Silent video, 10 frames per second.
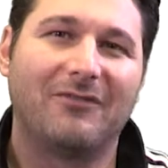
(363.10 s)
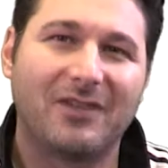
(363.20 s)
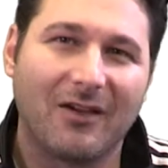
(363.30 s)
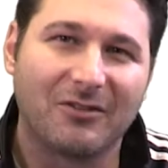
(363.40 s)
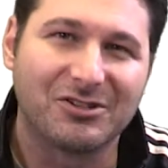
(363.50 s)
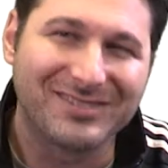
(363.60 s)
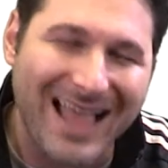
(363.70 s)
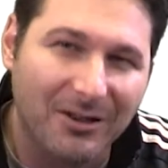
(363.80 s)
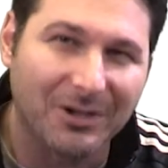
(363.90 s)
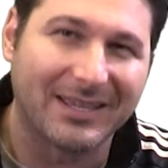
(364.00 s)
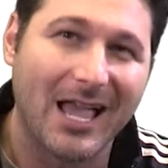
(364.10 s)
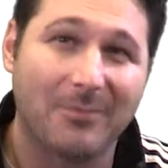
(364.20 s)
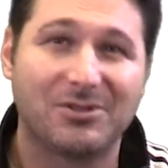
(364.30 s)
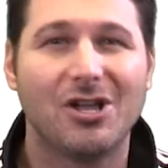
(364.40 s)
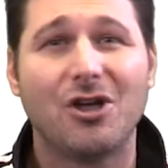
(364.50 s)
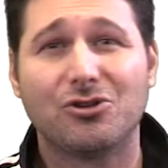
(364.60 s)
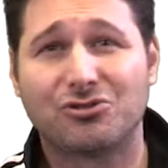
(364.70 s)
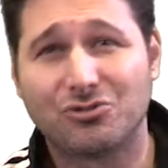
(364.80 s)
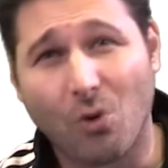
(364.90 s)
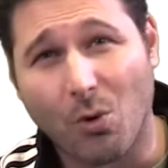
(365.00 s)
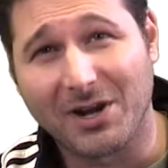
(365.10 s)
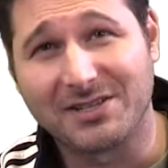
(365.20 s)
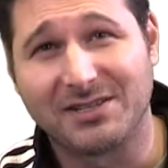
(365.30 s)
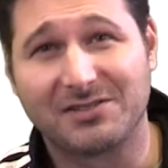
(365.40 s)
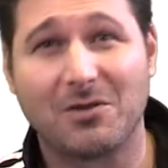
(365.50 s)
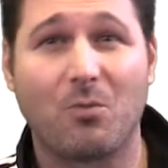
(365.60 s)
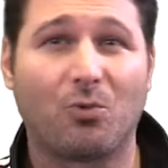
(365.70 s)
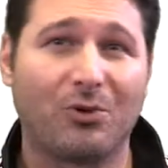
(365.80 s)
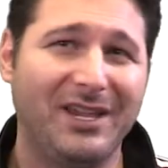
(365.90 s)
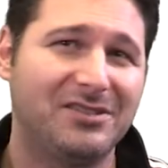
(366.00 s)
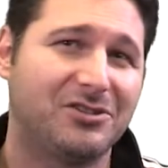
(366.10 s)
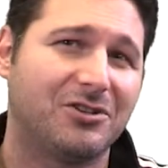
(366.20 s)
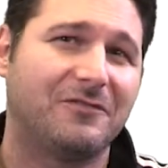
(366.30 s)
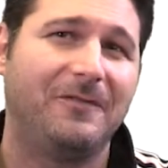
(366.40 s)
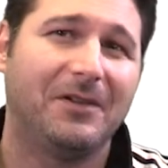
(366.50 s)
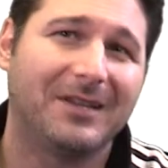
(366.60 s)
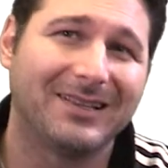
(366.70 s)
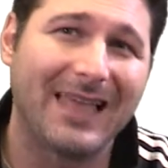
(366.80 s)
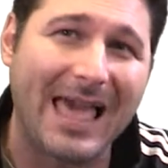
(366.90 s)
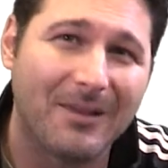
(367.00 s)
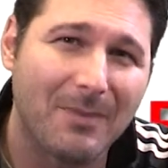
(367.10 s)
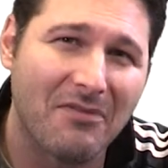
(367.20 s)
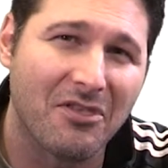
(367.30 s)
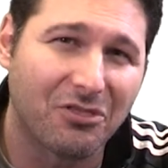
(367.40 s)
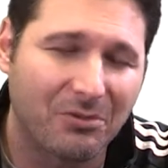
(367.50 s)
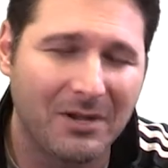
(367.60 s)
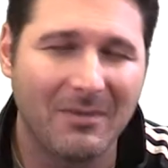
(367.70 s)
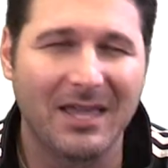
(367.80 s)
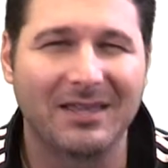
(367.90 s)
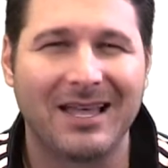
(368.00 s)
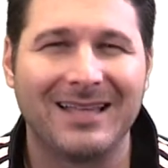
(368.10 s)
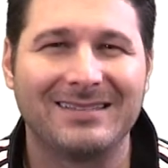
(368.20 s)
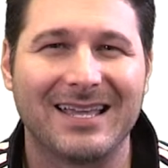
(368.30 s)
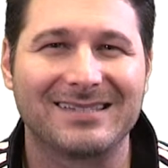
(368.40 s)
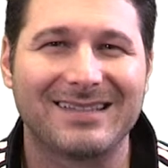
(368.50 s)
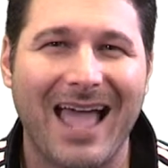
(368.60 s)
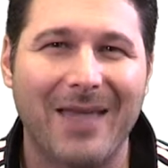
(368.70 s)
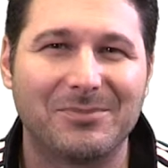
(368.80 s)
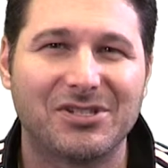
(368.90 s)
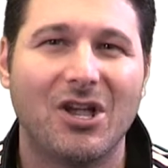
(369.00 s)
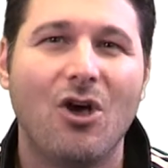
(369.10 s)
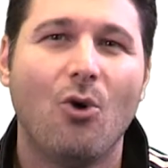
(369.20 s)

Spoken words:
have covered salary caps, scoring system research, filling a lineup, and the 3 main contest types.